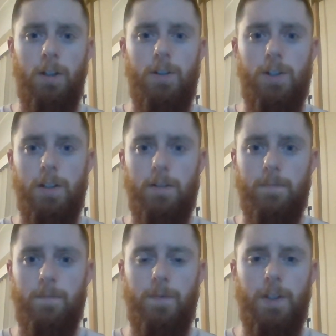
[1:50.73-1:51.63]
gene
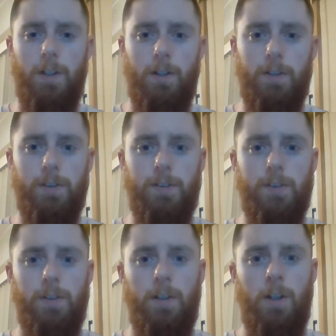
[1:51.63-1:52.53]
that
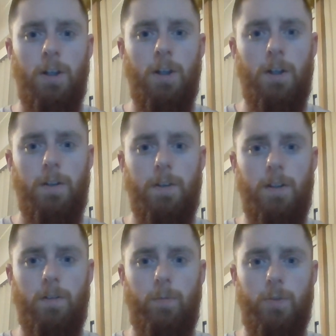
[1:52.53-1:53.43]
causes the
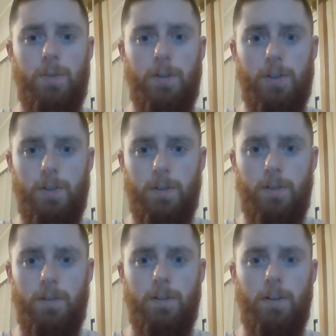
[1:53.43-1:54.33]
normal structure
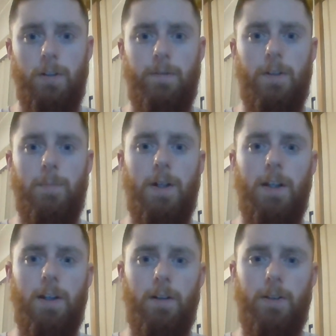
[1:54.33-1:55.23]
of a
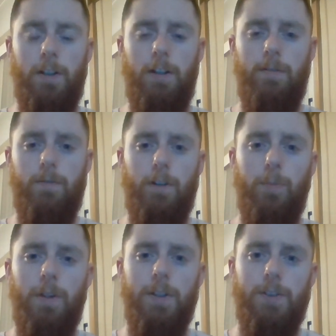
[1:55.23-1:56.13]
biconcave red
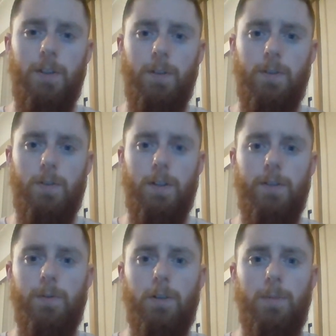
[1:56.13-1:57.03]
blood cell to
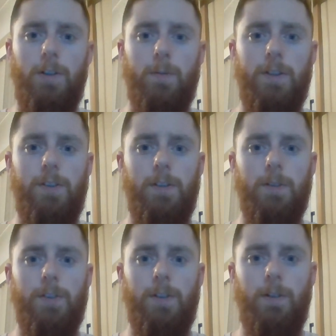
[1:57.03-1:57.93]
transform into a sickle
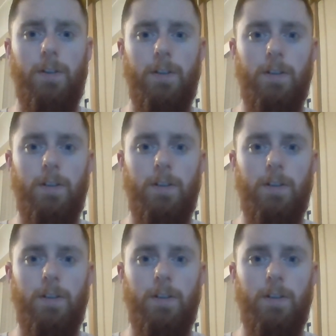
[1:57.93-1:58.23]
cell